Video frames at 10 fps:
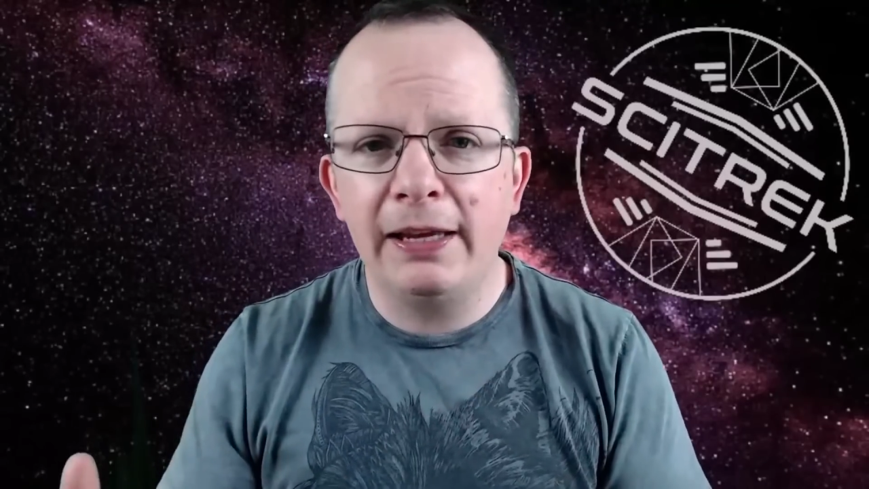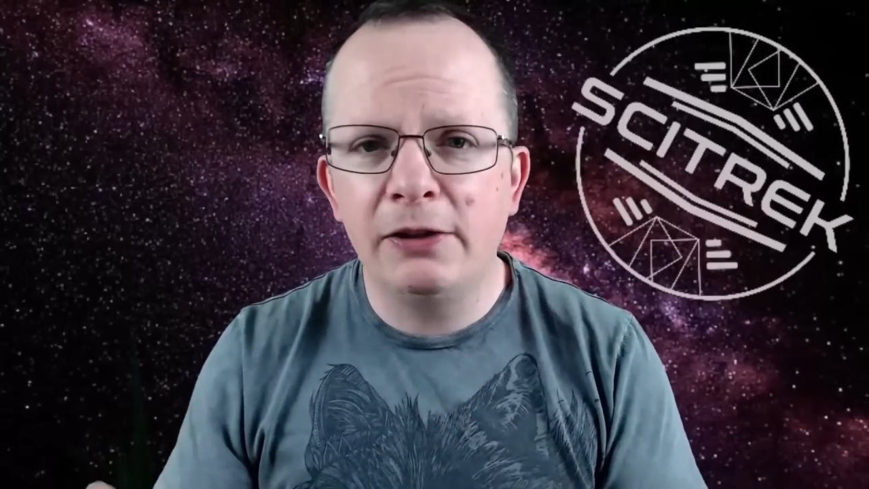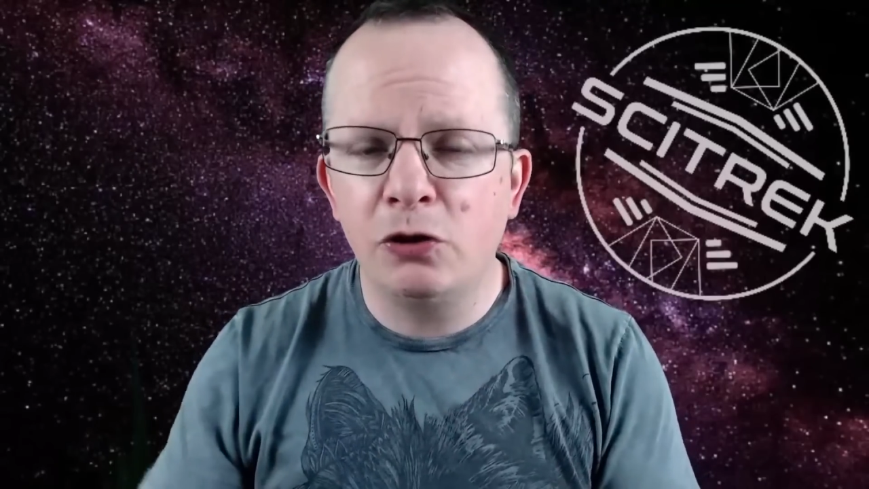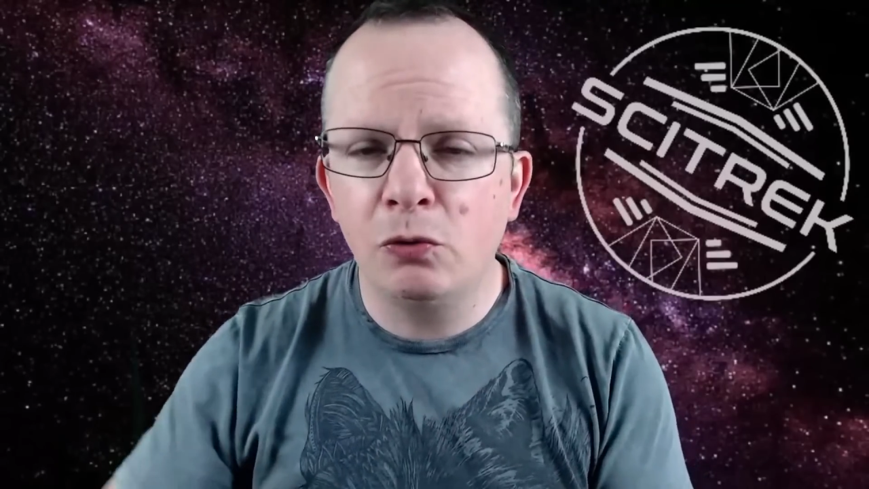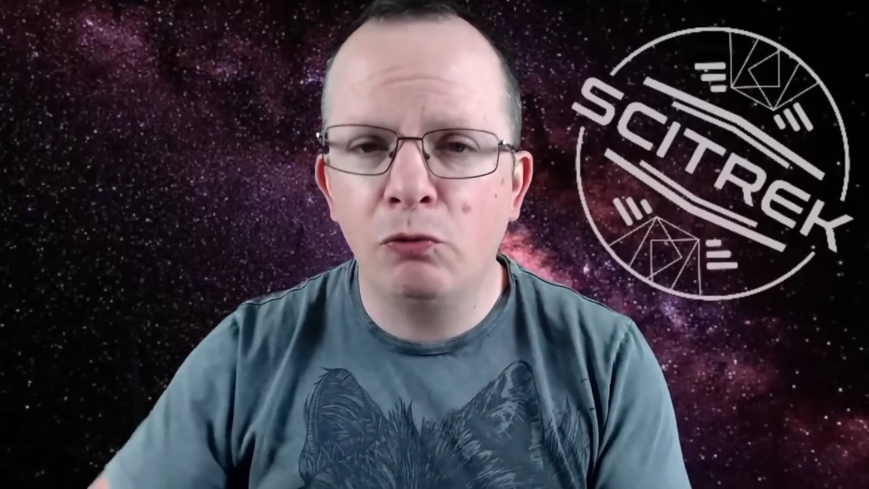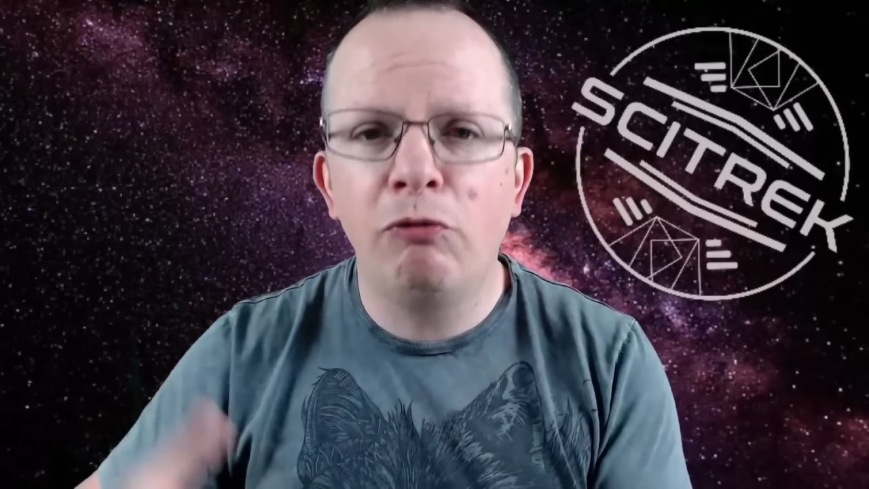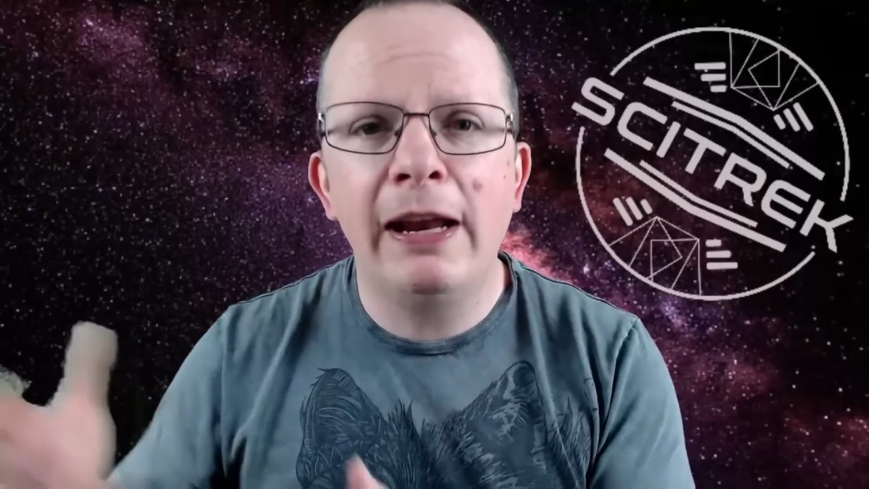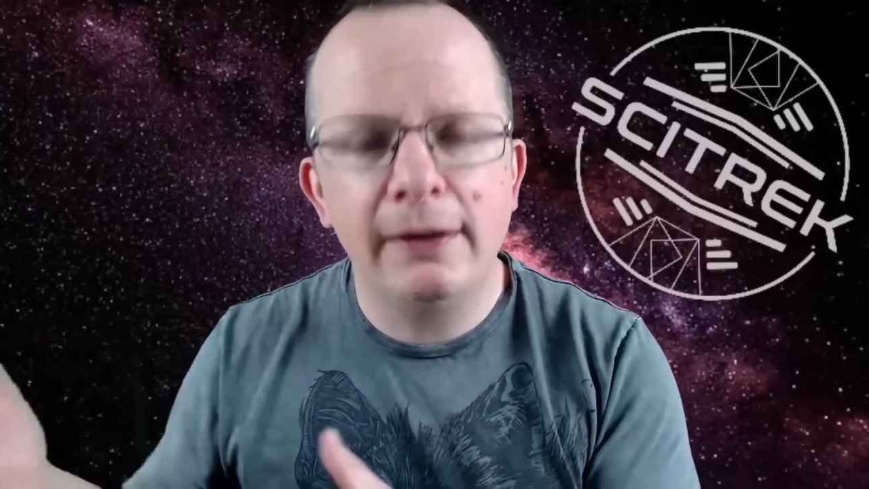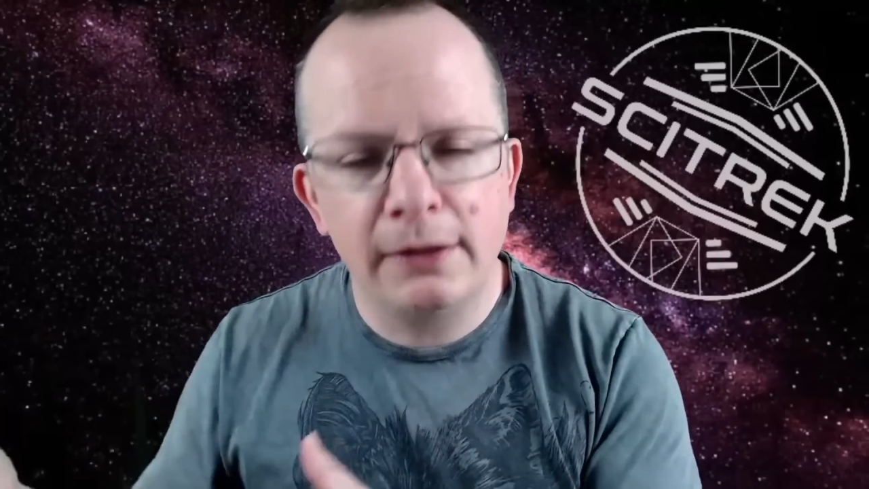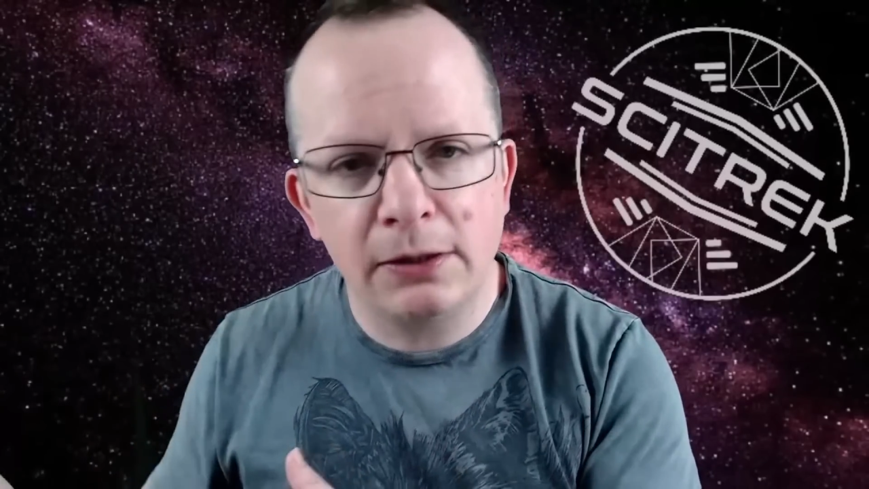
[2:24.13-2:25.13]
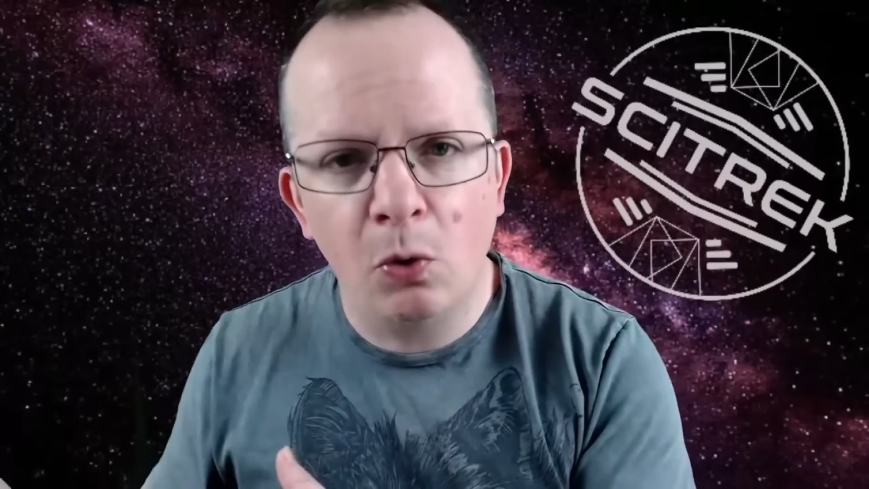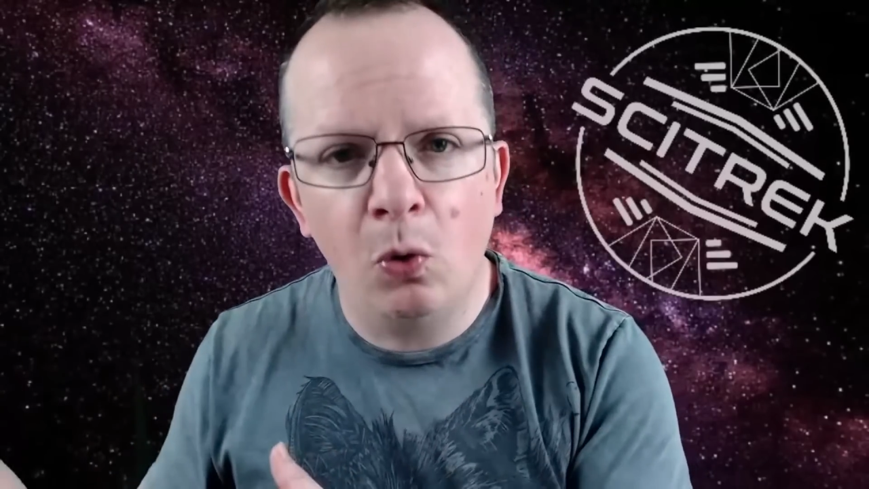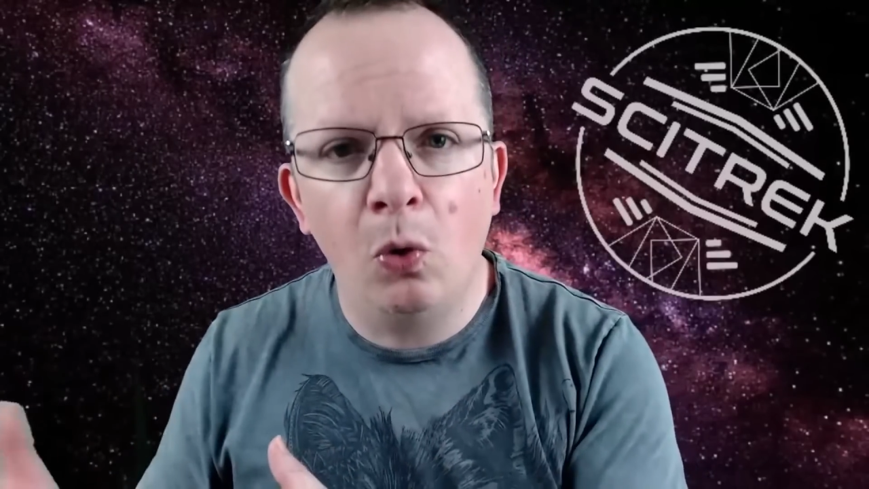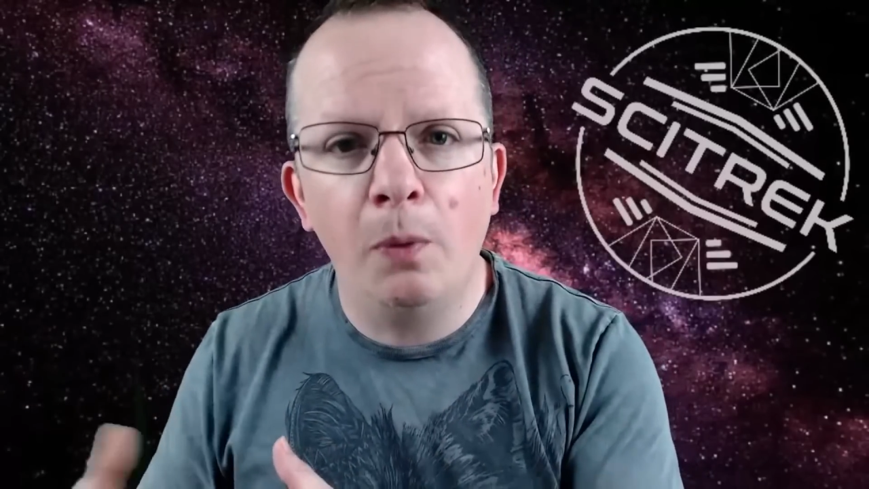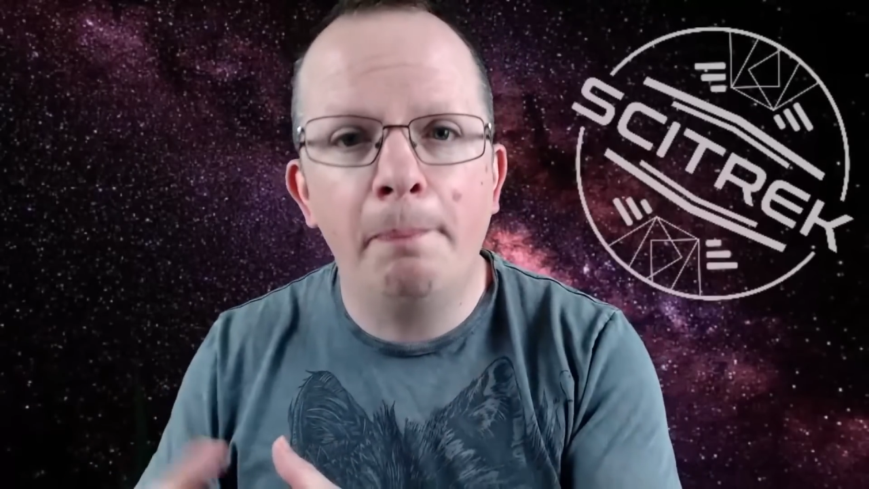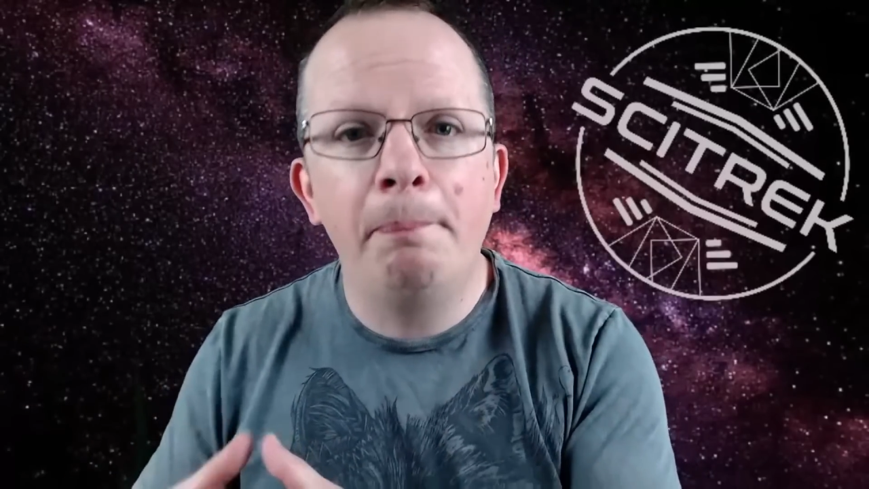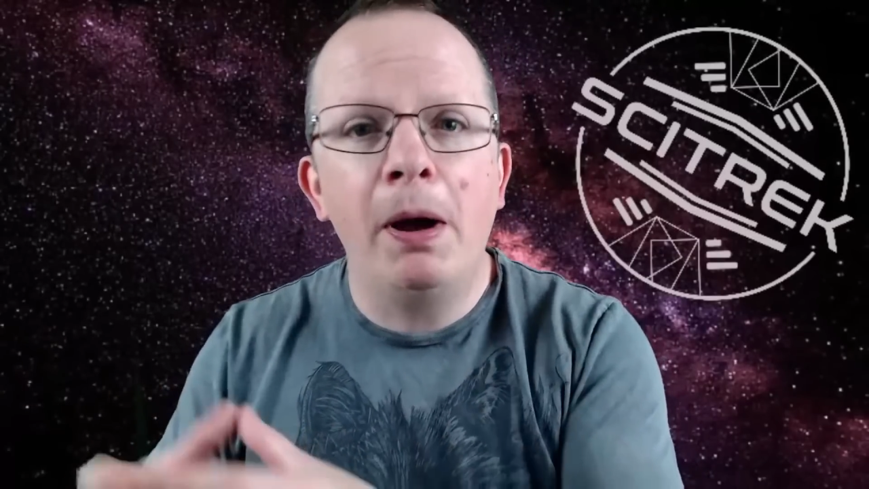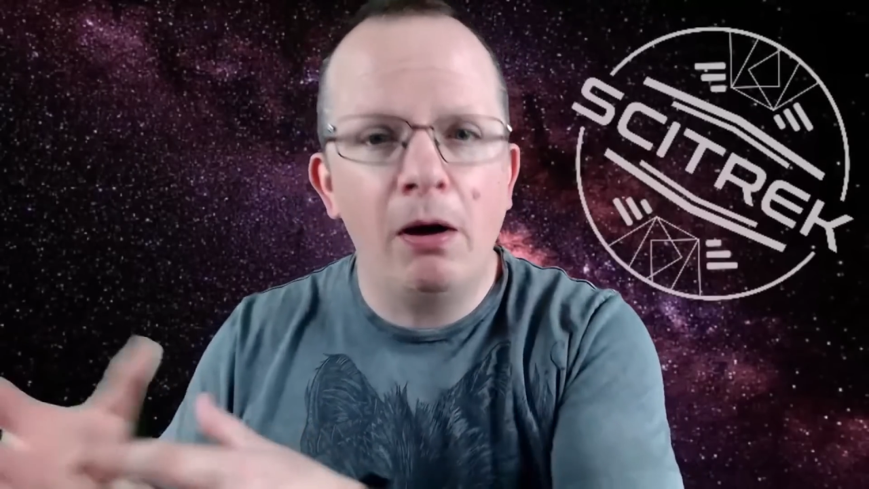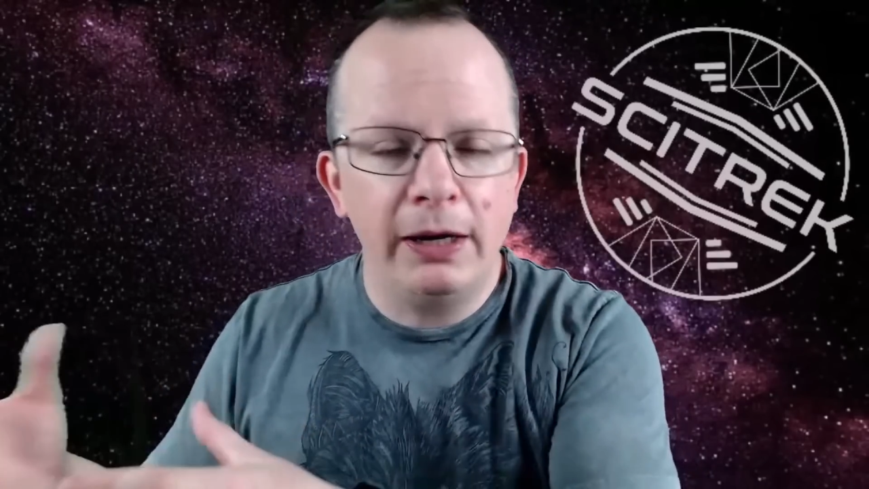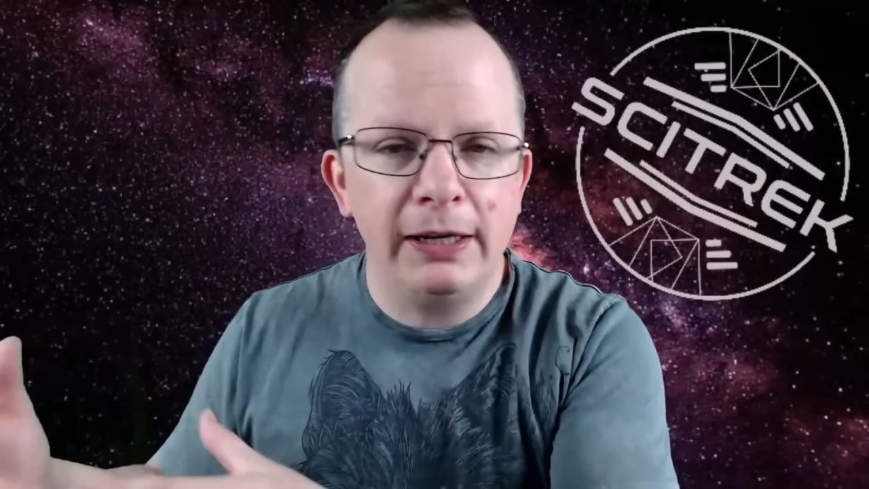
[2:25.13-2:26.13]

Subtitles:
to rent or buy